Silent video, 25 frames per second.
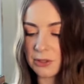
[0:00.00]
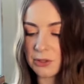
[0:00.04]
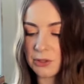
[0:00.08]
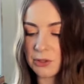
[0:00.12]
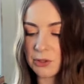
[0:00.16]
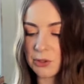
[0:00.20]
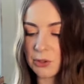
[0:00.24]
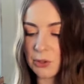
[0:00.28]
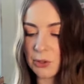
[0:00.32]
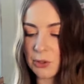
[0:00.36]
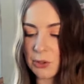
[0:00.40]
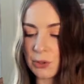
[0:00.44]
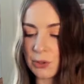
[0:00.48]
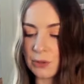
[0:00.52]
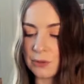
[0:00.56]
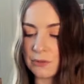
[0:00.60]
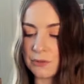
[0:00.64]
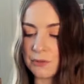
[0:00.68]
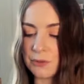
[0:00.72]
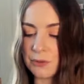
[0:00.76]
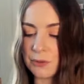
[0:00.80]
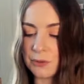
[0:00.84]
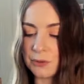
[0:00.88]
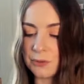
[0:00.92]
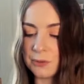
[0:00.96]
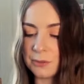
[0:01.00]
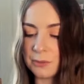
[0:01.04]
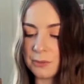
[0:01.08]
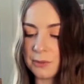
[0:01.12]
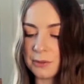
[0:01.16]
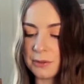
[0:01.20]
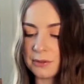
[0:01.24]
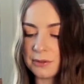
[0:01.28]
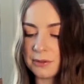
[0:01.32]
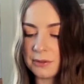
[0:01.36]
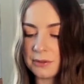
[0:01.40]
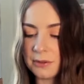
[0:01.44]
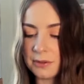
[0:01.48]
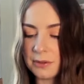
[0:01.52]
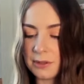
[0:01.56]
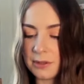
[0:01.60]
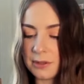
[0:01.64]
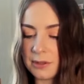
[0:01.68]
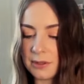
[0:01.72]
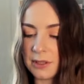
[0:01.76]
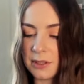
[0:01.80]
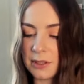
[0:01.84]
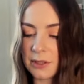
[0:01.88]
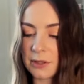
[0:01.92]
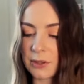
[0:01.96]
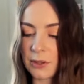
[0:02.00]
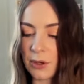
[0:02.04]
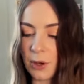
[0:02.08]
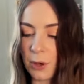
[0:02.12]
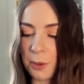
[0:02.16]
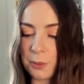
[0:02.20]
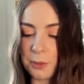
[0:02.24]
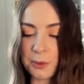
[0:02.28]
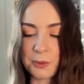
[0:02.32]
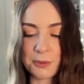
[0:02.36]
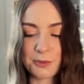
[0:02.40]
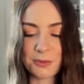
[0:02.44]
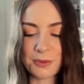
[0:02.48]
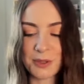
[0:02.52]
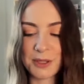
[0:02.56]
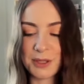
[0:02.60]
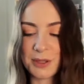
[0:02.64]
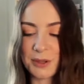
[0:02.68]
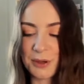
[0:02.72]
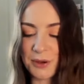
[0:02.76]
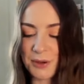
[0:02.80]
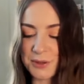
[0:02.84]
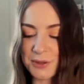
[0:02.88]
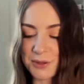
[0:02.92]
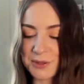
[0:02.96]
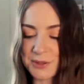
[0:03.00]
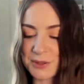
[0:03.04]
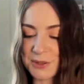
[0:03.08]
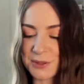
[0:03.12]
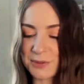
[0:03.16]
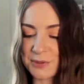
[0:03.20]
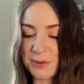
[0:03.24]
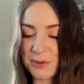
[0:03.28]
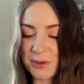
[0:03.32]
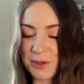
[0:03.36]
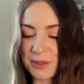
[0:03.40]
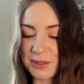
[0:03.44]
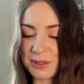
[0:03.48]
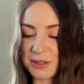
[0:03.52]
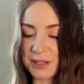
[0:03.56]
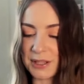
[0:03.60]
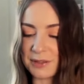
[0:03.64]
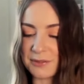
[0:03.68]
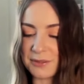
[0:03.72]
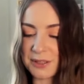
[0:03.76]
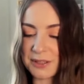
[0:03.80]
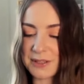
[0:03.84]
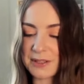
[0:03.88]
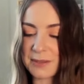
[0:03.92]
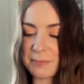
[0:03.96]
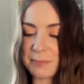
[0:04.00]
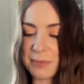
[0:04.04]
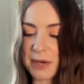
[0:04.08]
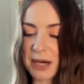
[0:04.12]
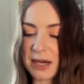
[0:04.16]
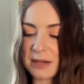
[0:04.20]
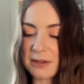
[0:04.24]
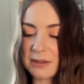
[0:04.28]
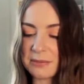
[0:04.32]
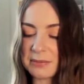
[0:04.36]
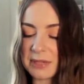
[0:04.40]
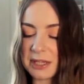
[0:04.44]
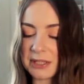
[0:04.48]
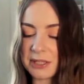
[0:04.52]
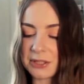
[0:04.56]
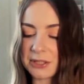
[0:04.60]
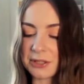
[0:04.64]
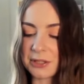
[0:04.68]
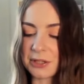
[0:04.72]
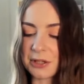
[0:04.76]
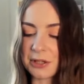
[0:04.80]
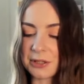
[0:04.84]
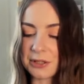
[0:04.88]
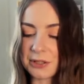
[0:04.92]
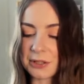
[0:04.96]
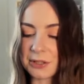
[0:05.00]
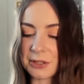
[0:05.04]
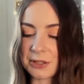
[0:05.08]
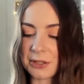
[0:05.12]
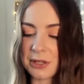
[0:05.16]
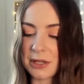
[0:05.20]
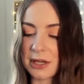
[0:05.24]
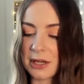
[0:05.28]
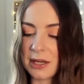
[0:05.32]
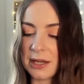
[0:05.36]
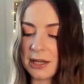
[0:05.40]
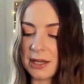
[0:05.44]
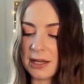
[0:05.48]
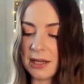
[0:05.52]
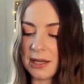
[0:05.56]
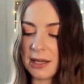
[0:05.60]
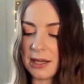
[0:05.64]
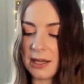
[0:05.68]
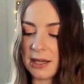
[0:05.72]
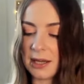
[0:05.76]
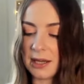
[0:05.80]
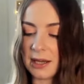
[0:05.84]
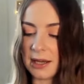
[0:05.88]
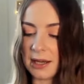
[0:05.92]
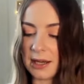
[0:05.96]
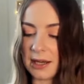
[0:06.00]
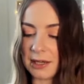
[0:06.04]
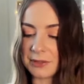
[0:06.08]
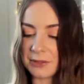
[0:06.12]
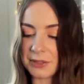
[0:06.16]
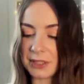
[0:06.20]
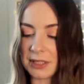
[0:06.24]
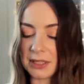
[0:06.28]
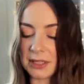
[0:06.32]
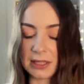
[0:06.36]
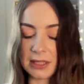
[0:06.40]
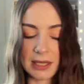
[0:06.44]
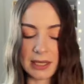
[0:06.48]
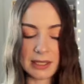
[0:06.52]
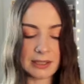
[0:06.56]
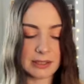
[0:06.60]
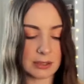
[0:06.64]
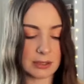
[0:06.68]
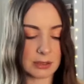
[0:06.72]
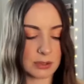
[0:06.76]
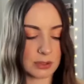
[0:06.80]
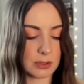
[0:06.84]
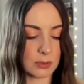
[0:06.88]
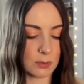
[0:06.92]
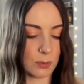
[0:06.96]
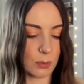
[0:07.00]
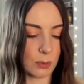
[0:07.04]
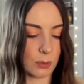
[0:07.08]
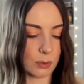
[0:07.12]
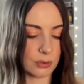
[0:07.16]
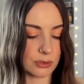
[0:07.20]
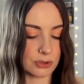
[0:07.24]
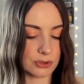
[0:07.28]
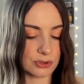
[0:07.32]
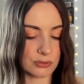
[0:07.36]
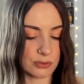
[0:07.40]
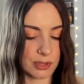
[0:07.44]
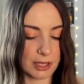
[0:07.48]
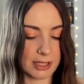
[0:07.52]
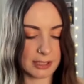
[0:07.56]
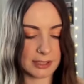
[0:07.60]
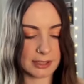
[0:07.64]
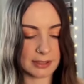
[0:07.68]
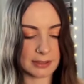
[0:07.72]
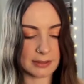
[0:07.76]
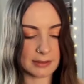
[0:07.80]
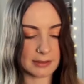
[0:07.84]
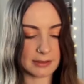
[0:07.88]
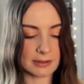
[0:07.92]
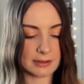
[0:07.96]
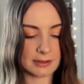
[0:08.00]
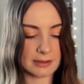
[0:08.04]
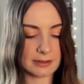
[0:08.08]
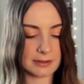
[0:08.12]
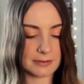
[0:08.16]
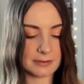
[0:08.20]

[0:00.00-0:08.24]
Tour of Doom. Goblin Recon Squad. Love it. A Batteryman Charger. And the Lightsworn Dragon.